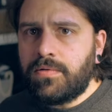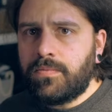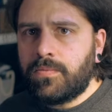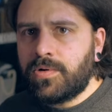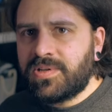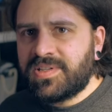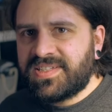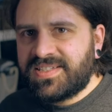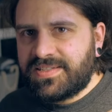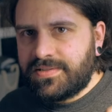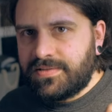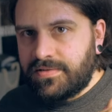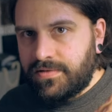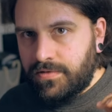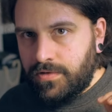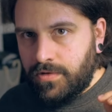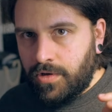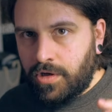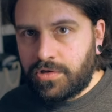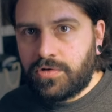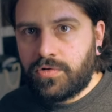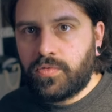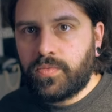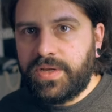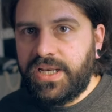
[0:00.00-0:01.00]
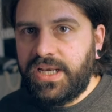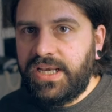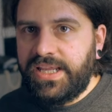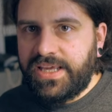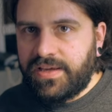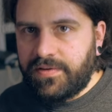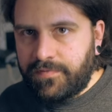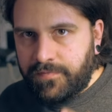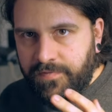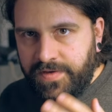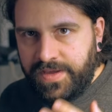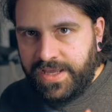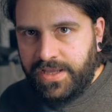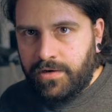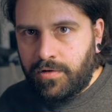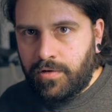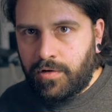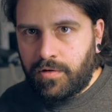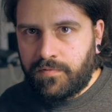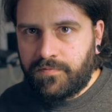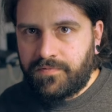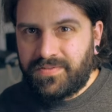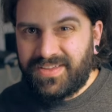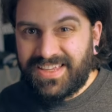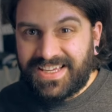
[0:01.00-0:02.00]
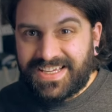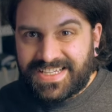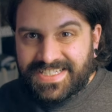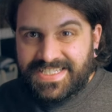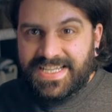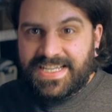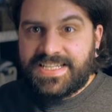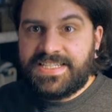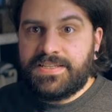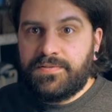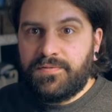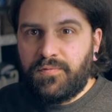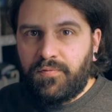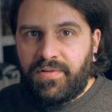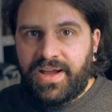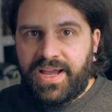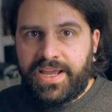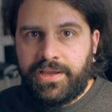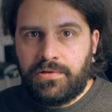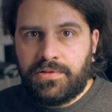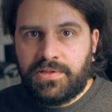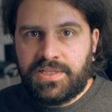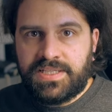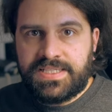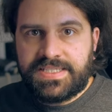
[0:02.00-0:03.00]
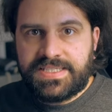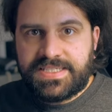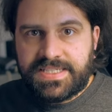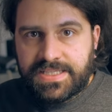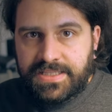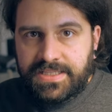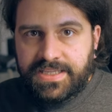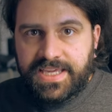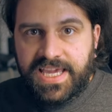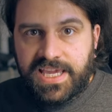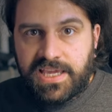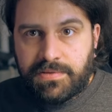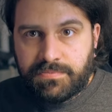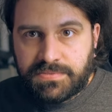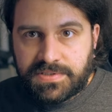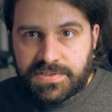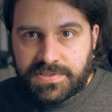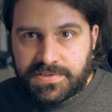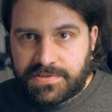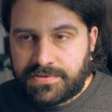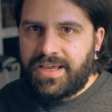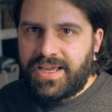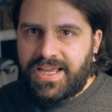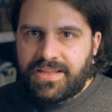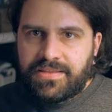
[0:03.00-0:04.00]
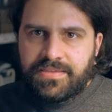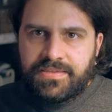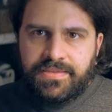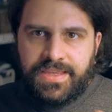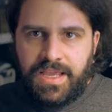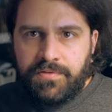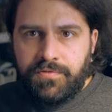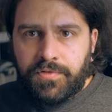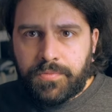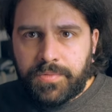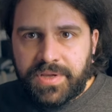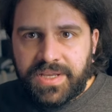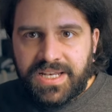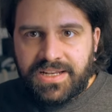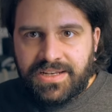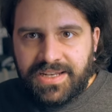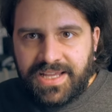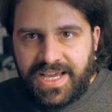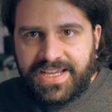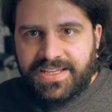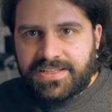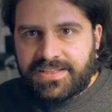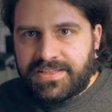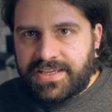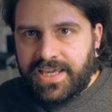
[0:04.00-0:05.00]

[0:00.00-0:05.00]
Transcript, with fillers: was not really a fan of excessive violence in games, and never really liked